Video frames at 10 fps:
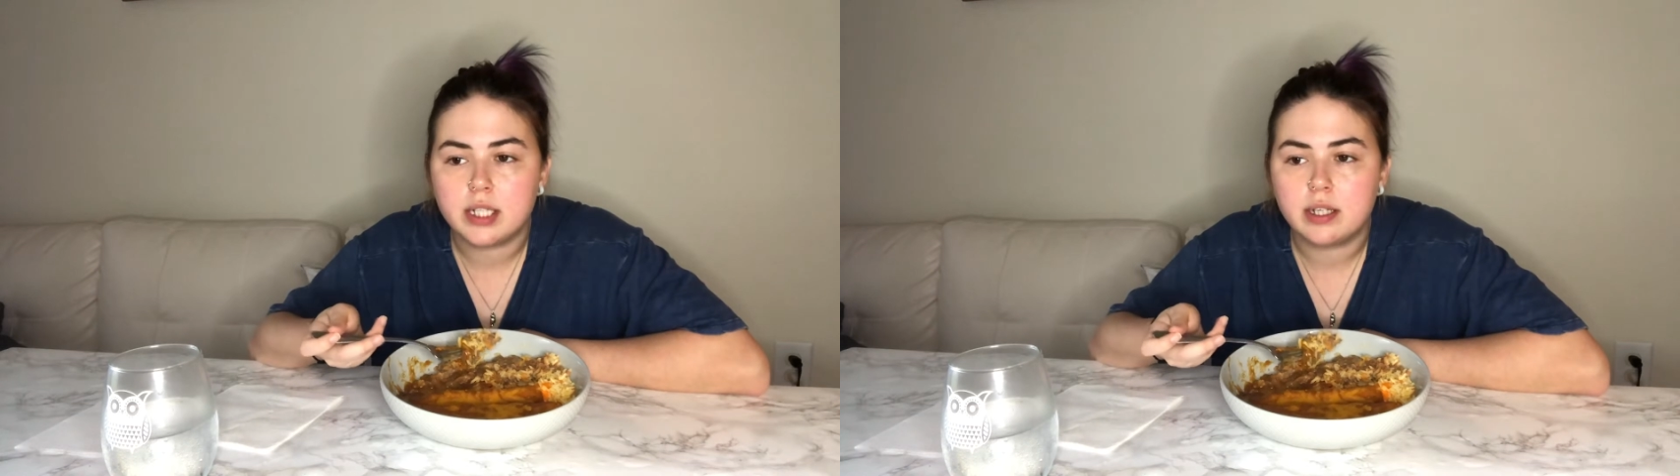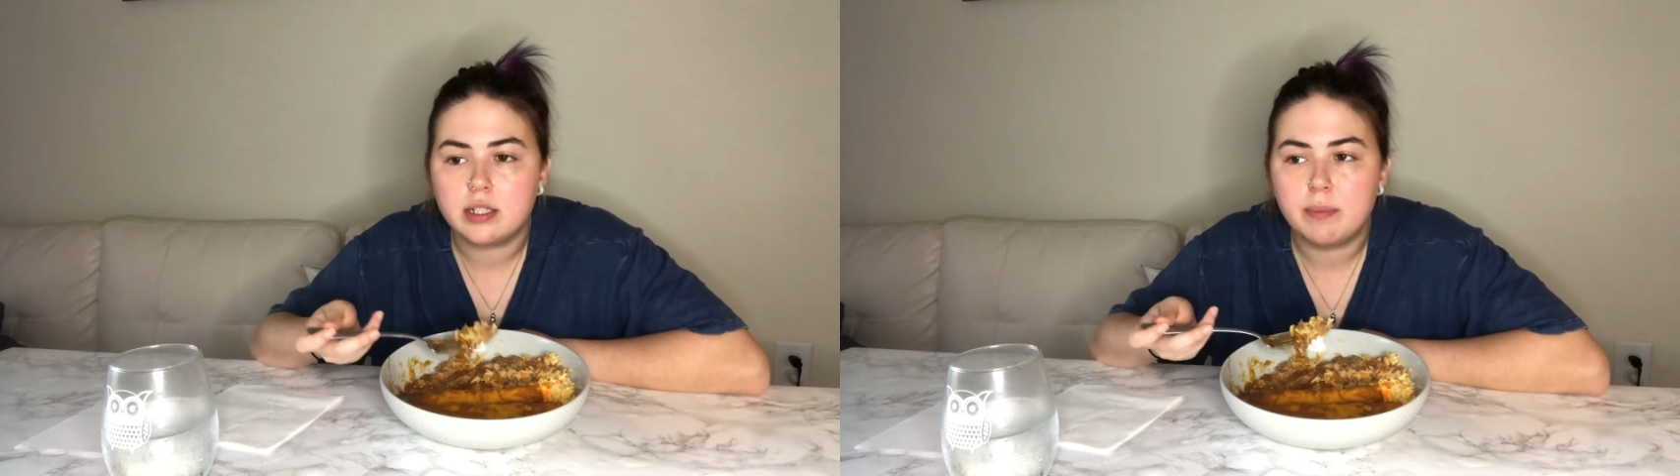
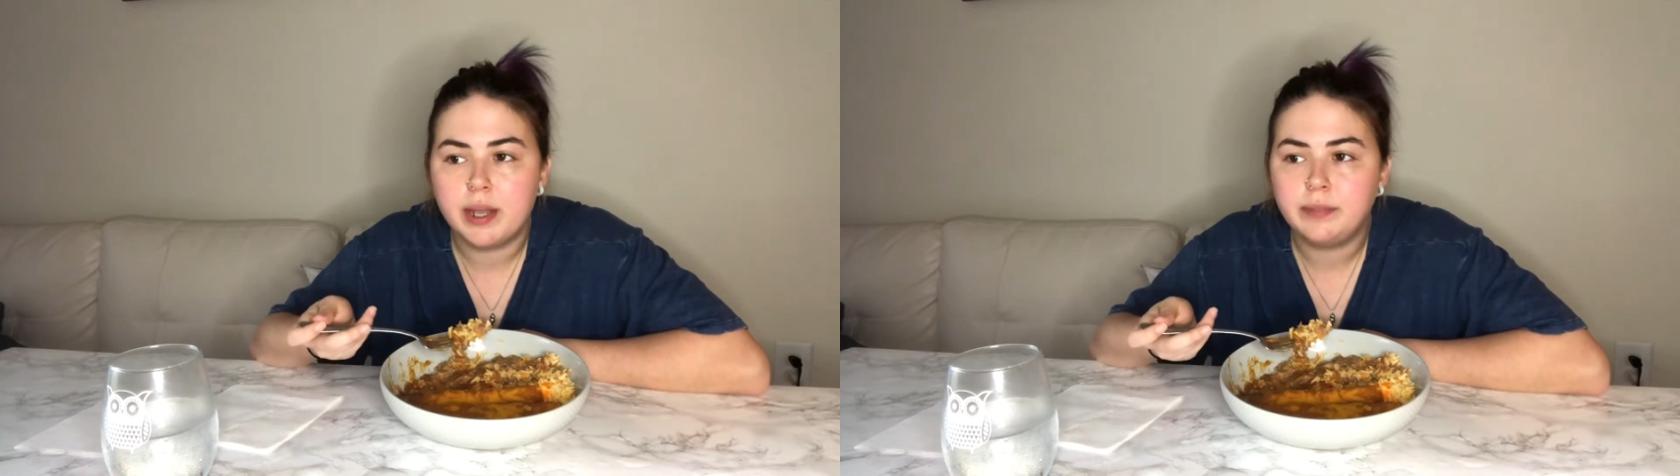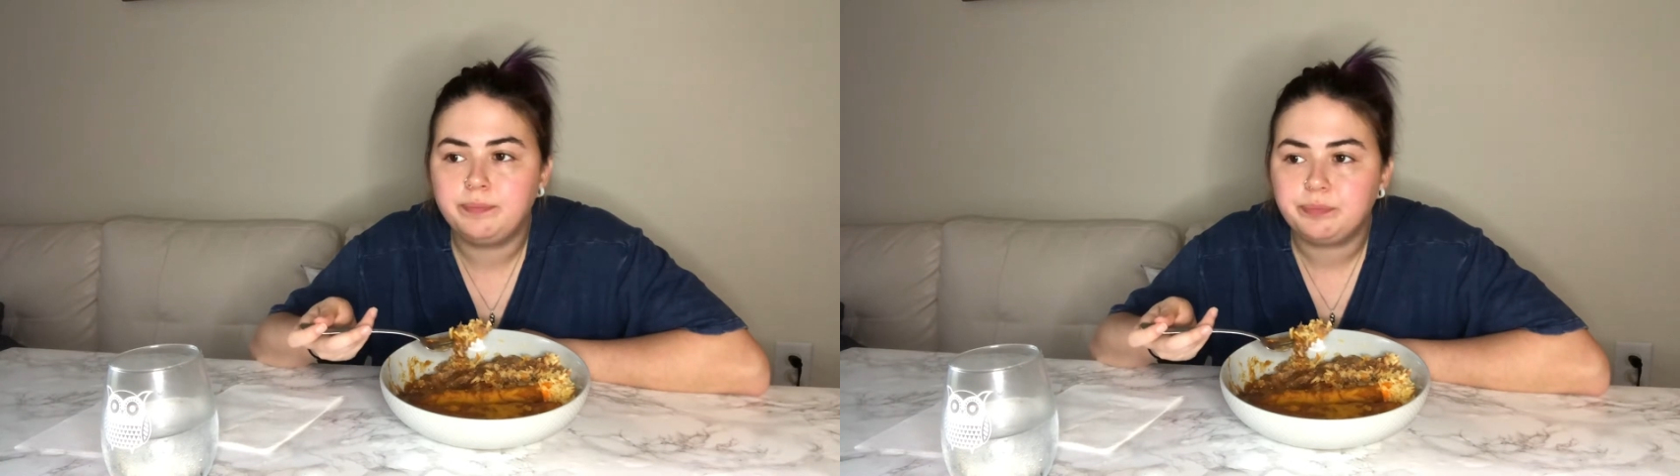Like, it's
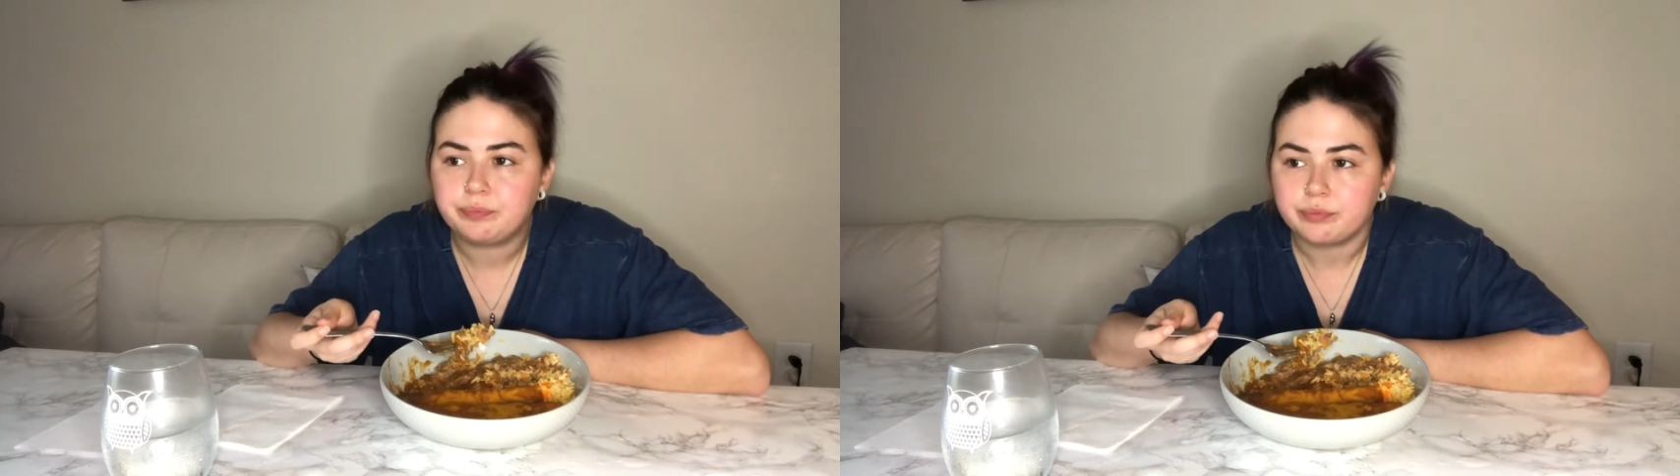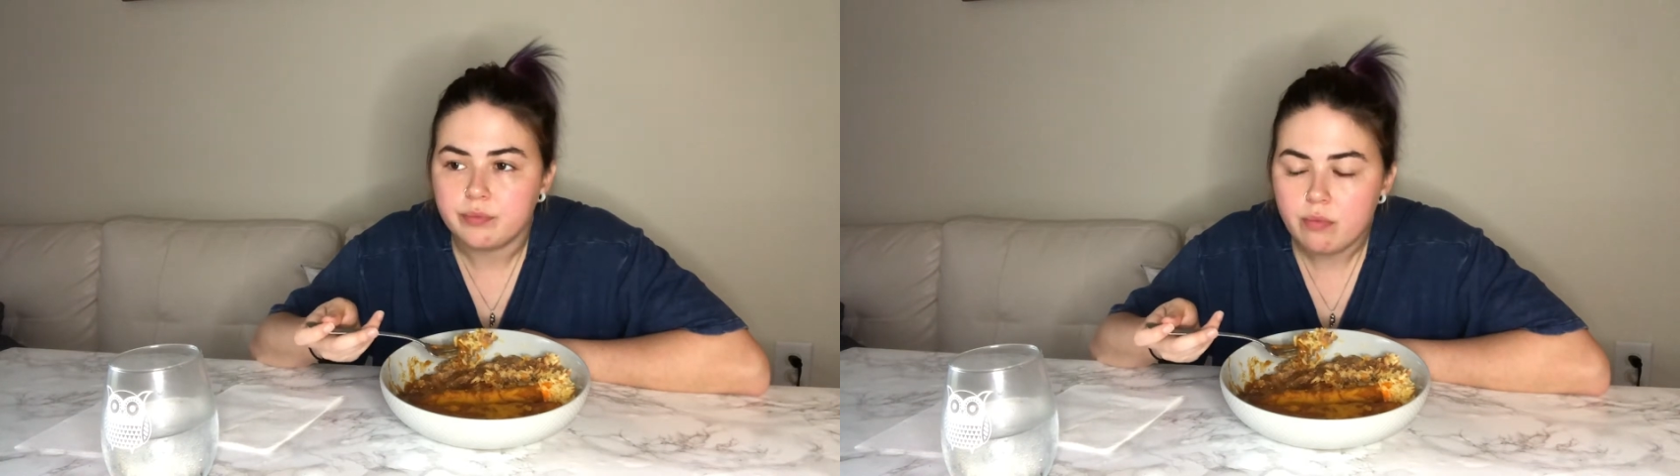been
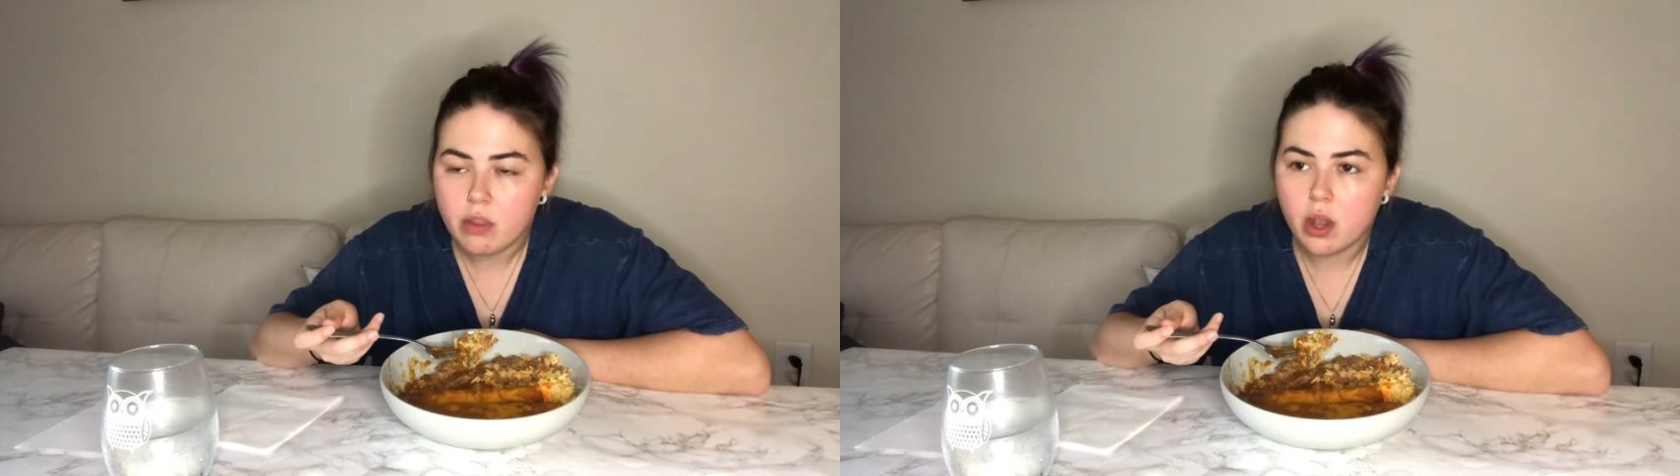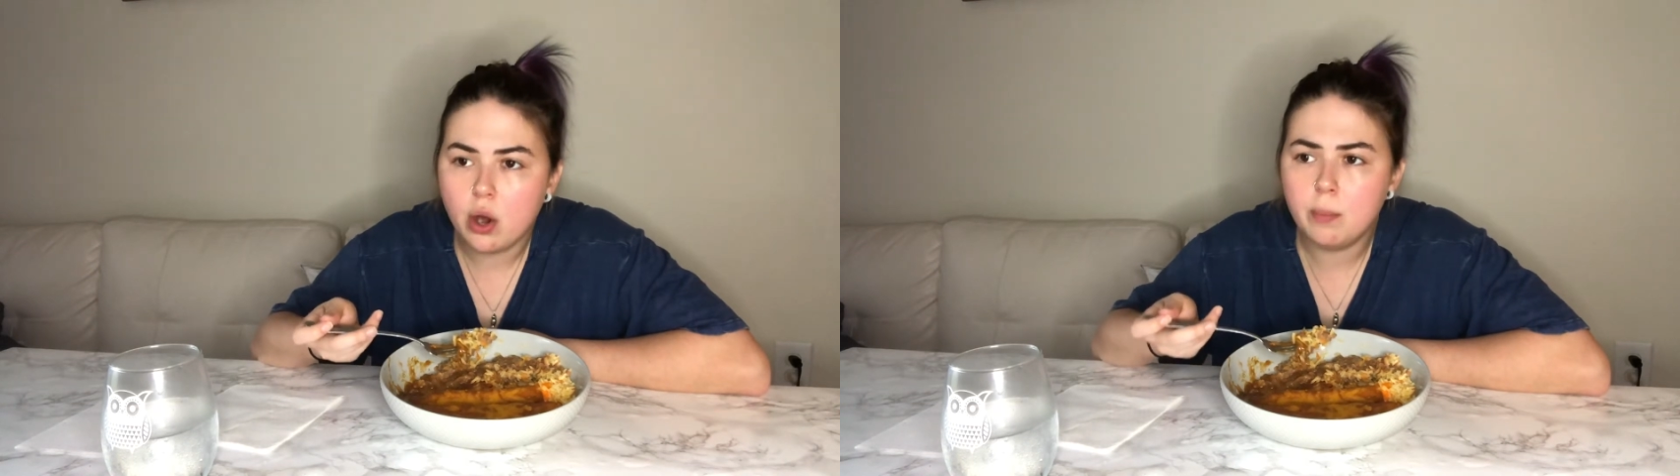
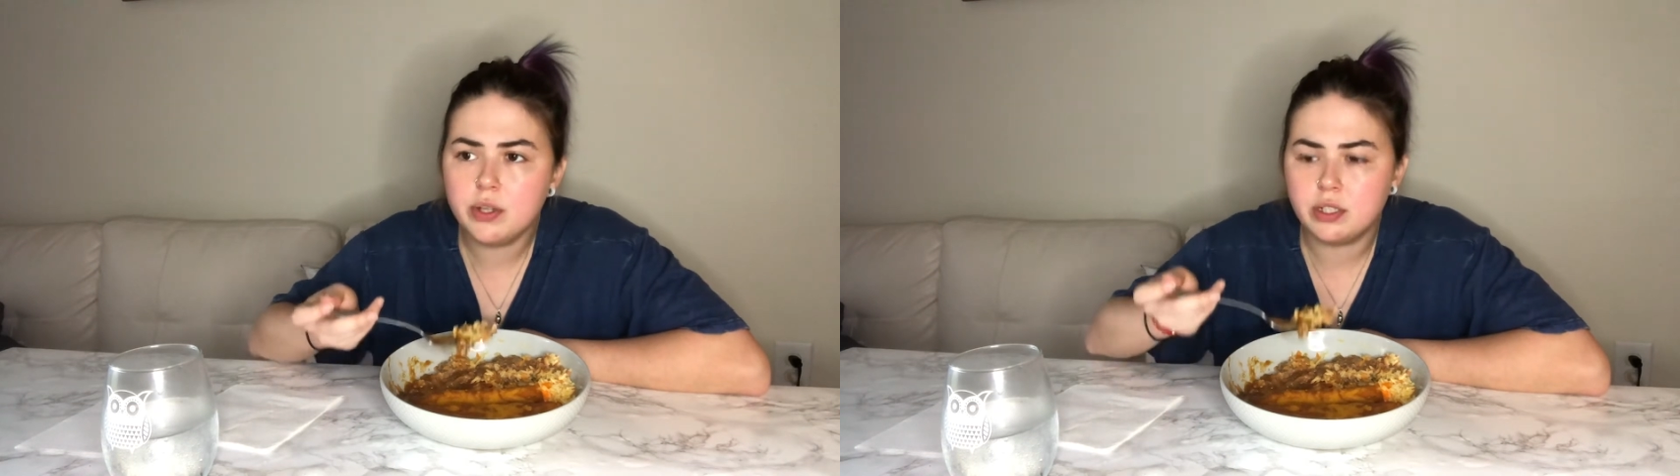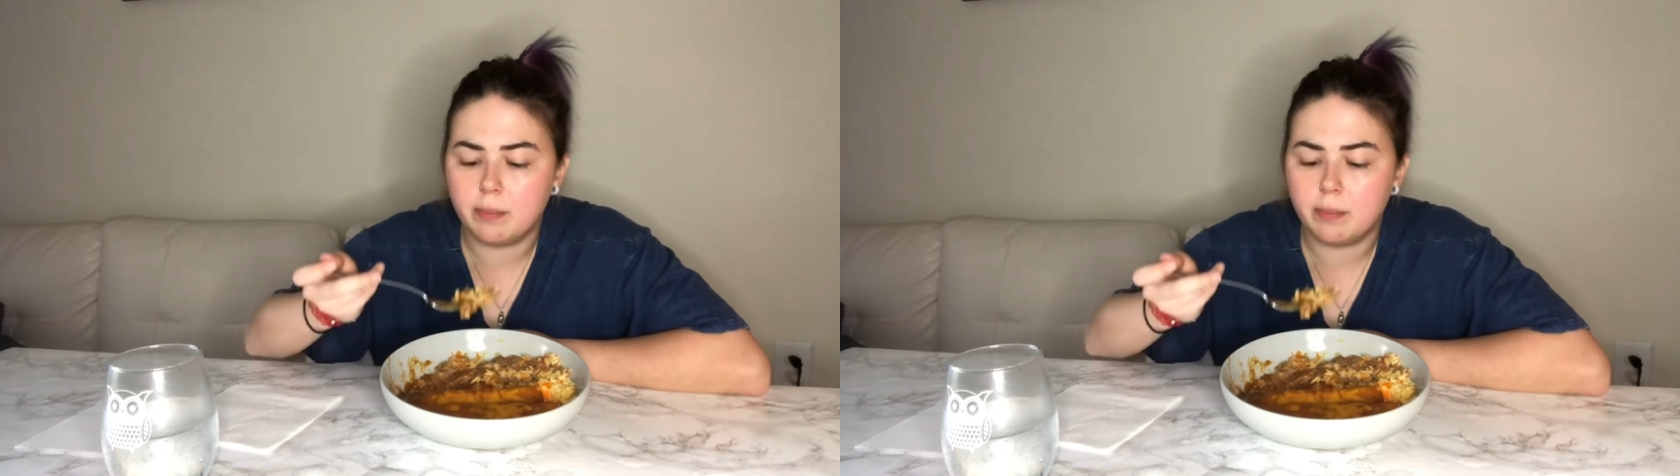almost